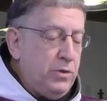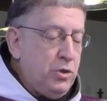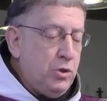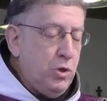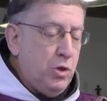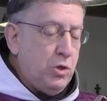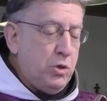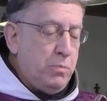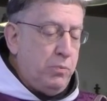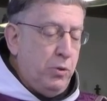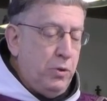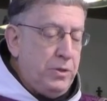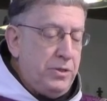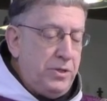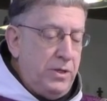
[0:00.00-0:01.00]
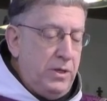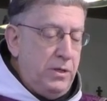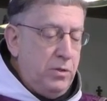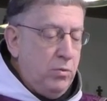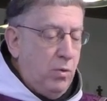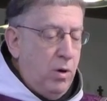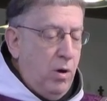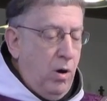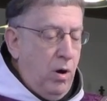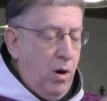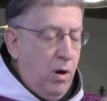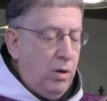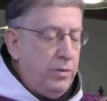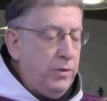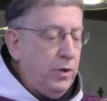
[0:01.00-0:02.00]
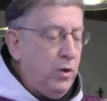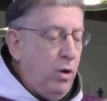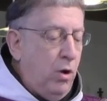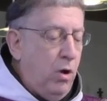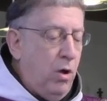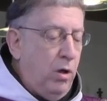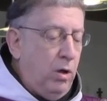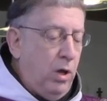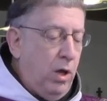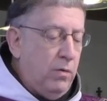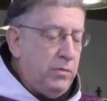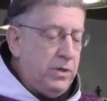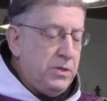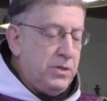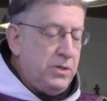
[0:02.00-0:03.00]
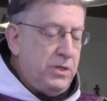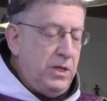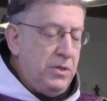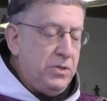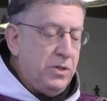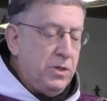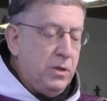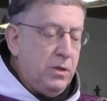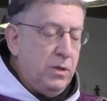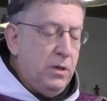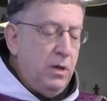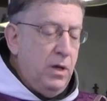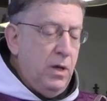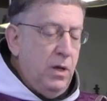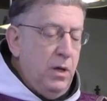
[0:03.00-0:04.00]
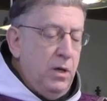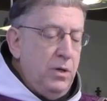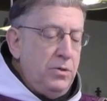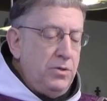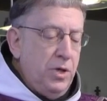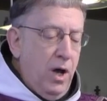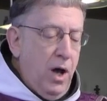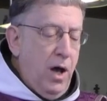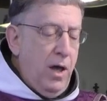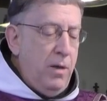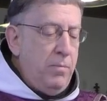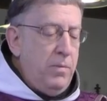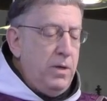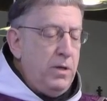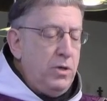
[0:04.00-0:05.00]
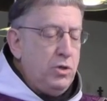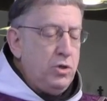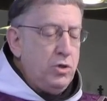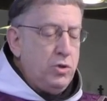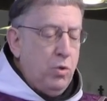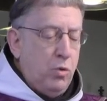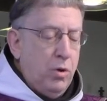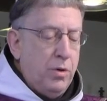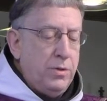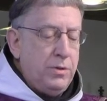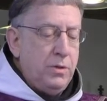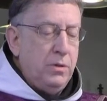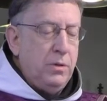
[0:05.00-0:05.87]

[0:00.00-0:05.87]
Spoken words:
the church puts into our heart the call of the season. Time is short,